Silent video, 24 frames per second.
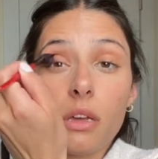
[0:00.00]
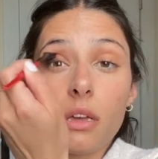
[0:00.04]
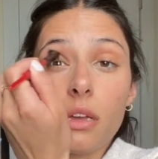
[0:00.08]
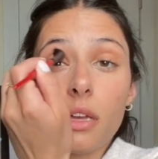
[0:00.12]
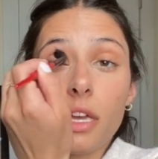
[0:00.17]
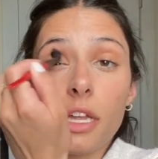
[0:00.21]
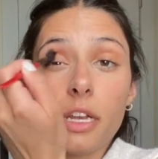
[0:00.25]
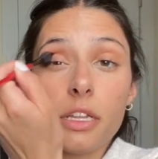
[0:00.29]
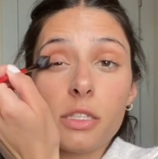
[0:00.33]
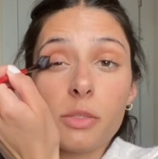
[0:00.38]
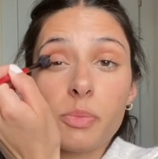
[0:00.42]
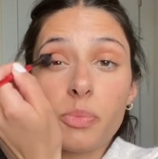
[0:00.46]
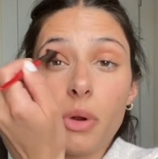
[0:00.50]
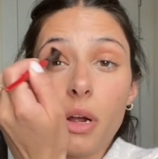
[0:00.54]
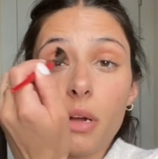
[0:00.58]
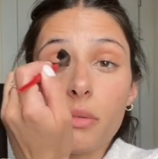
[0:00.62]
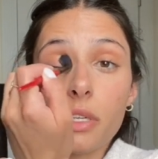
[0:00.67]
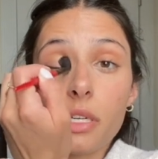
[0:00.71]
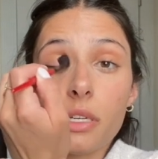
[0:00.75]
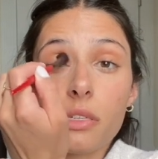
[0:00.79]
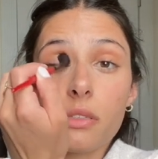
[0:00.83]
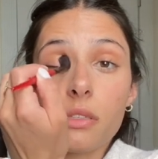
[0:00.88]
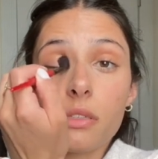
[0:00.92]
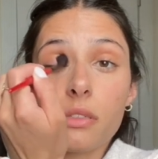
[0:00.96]
And it's probably
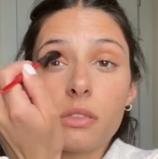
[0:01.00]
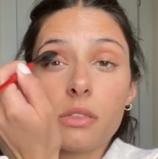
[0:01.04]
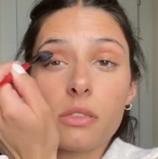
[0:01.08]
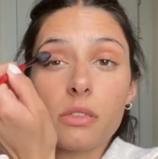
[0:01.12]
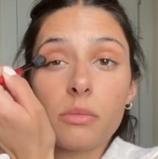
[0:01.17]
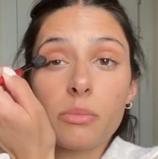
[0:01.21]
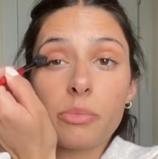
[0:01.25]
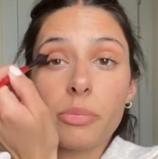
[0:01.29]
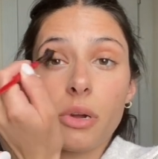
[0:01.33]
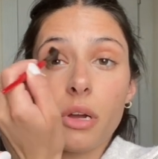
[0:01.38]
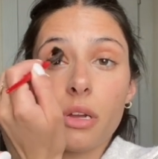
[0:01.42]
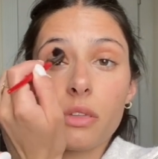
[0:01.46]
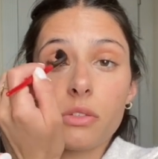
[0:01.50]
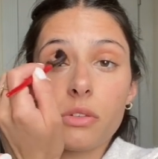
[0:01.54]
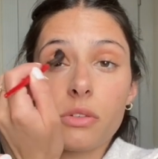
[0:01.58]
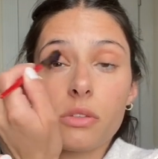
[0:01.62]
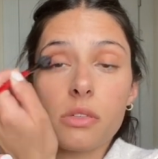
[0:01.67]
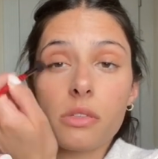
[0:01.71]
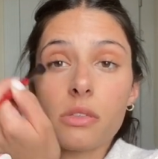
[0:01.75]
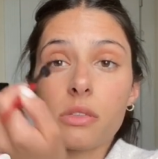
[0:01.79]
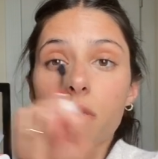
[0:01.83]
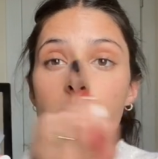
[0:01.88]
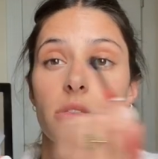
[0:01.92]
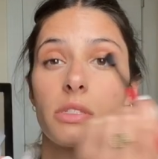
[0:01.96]
because this is in bronzer.
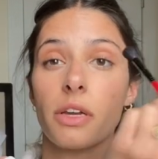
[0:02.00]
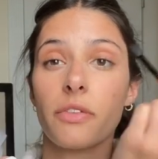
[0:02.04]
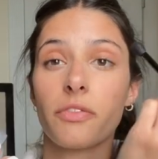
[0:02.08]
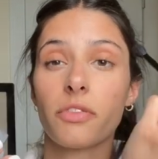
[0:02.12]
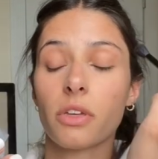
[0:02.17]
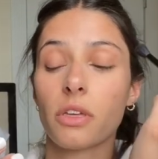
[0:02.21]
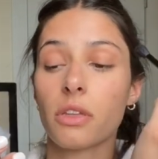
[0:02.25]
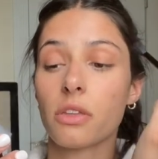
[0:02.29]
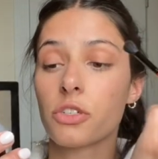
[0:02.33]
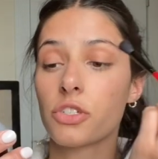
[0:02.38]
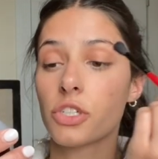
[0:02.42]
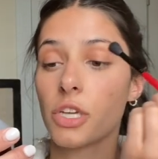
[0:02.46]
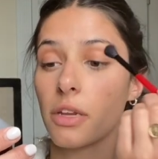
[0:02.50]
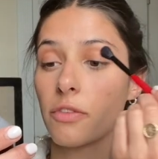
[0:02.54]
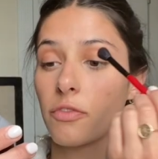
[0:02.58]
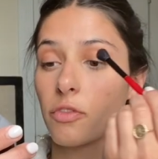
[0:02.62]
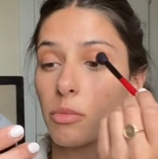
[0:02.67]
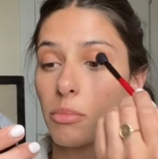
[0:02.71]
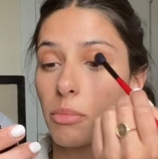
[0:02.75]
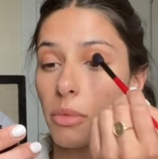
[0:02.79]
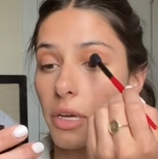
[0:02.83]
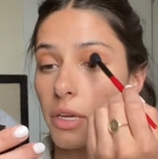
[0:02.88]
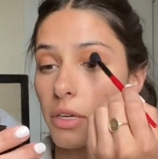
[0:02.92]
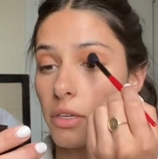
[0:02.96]
This is definitely the shade
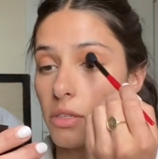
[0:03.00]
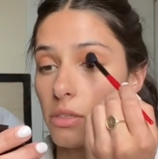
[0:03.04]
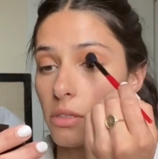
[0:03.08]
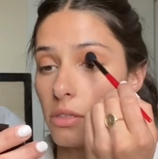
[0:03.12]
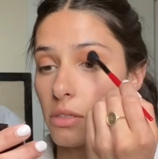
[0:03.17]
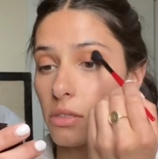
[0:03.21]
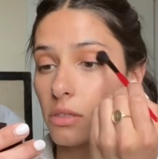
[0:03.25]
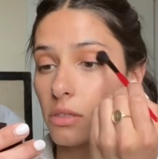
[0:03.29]
from my